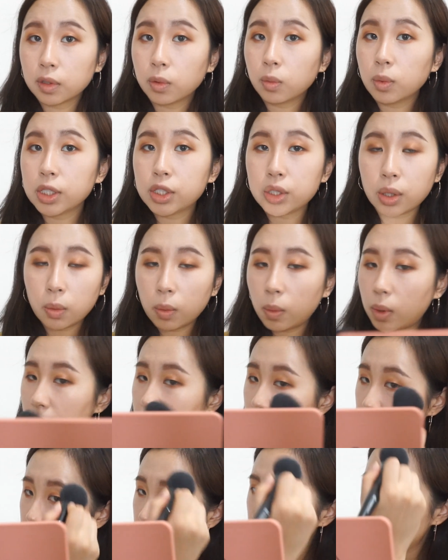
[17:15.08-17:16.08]
We don't
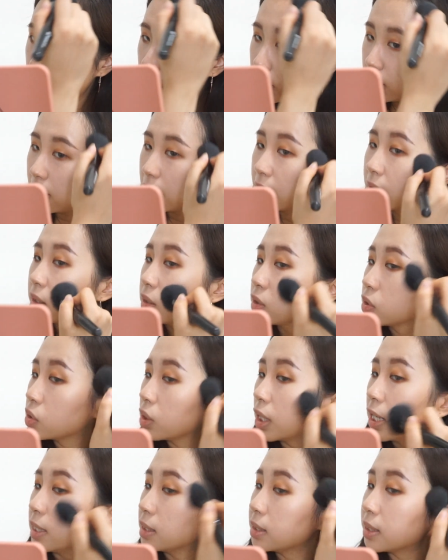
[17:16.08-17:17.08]
want it to be like an
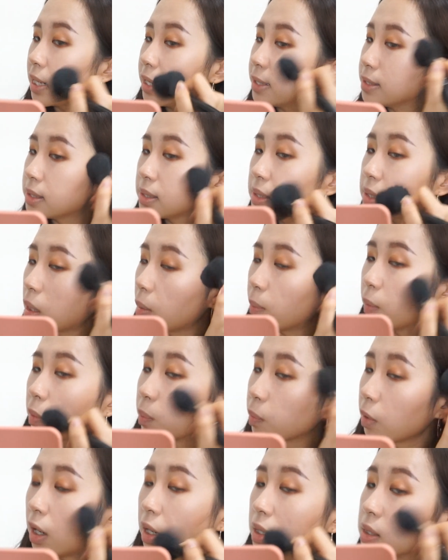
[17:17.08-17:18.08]
intense summer
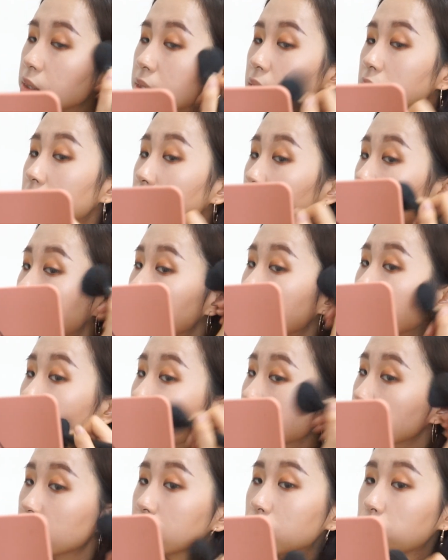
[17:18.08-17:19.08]
bronze.
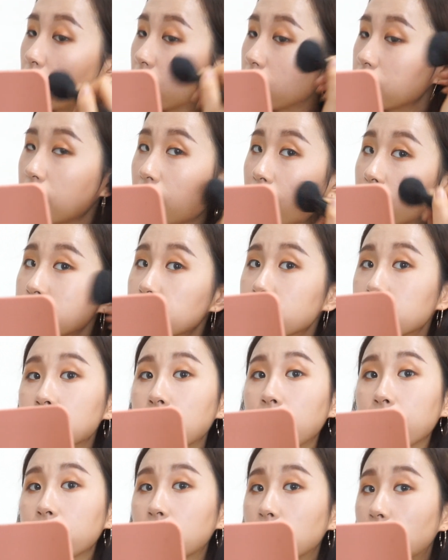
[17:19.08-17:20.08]
We just want that
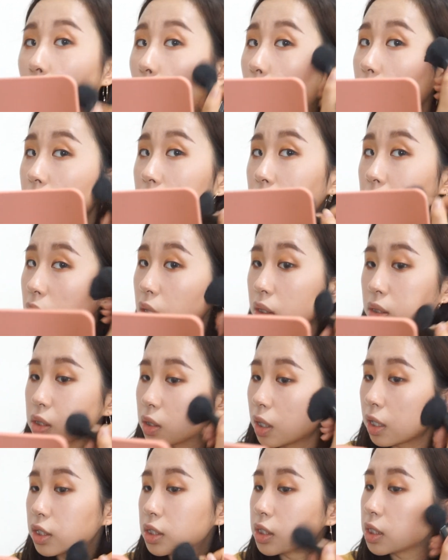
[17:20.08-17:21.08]
slight golden look
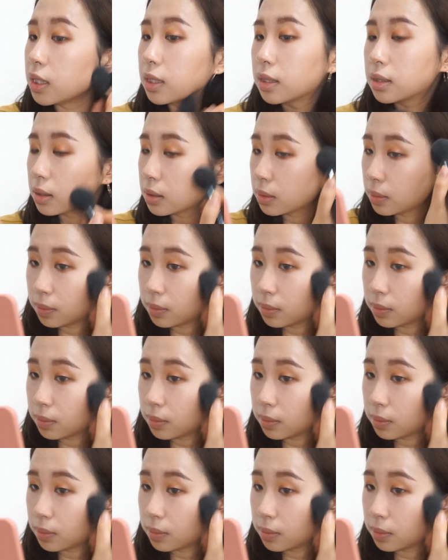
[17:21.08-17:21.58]
to our cheeks.